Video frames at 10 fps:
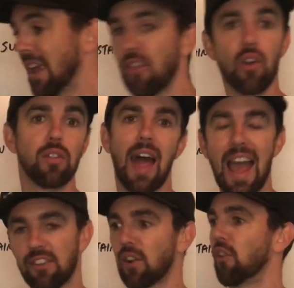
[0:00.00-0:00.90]
either
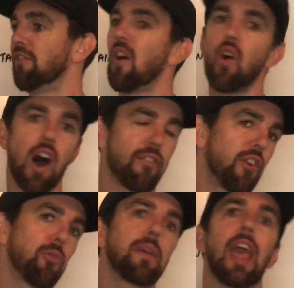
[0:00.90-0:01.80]
lactic or fell off
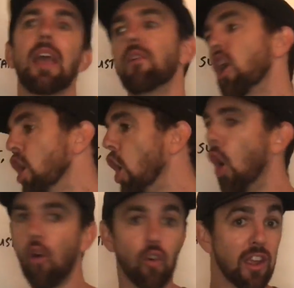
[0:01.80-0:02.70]
or just became
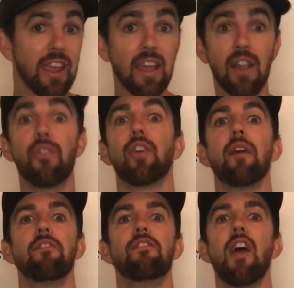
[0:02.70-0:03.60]
overheated,
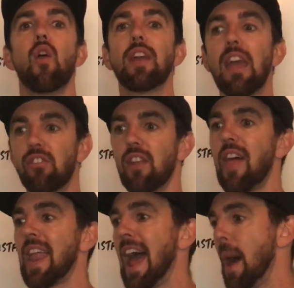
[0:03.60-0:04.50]
some variation of
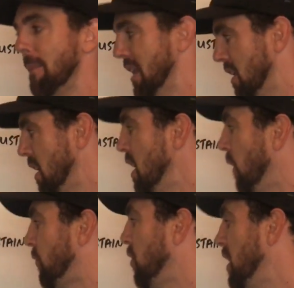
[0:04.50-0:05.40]
that happened.
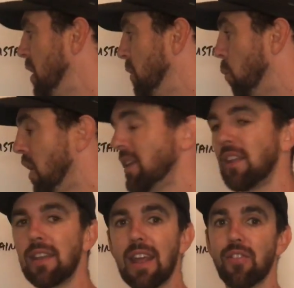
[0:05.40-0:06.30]
So they
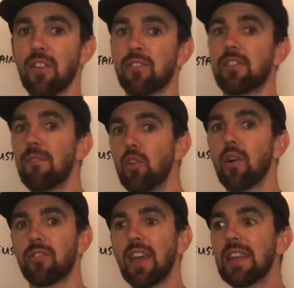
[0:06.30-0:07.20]
didn't get the
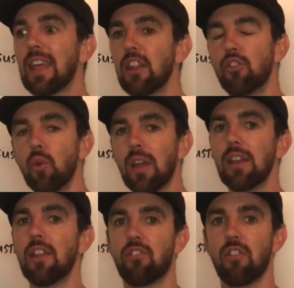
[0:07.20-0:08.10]
stimulus they needed to
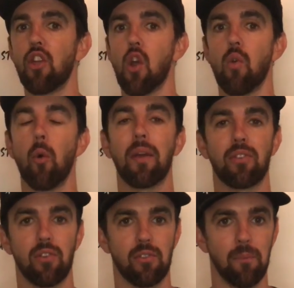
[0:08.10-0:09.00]
condition their aerobic
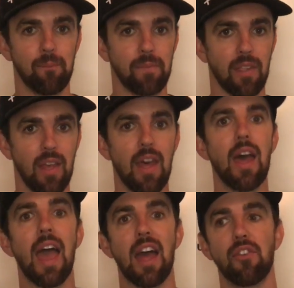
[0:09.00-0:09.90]
system.
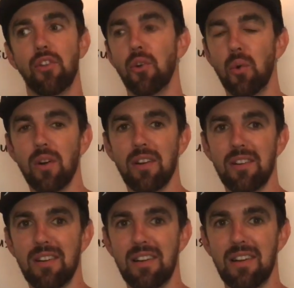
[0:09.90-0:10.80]
And 2,
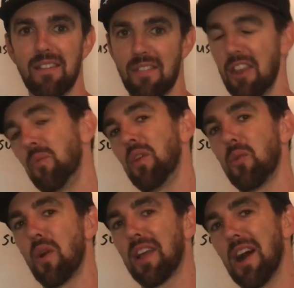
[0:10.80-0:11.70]
they didn't win
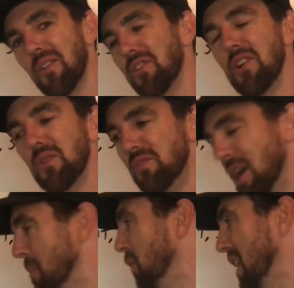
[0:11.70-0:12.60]
the workout, so
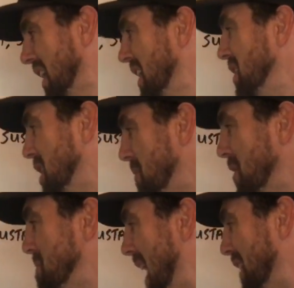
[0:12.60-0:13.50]
doubly
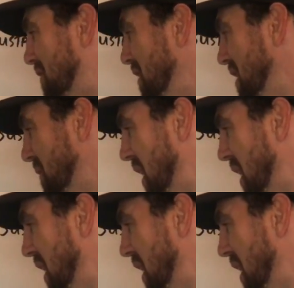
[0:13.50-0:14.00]
bad for them,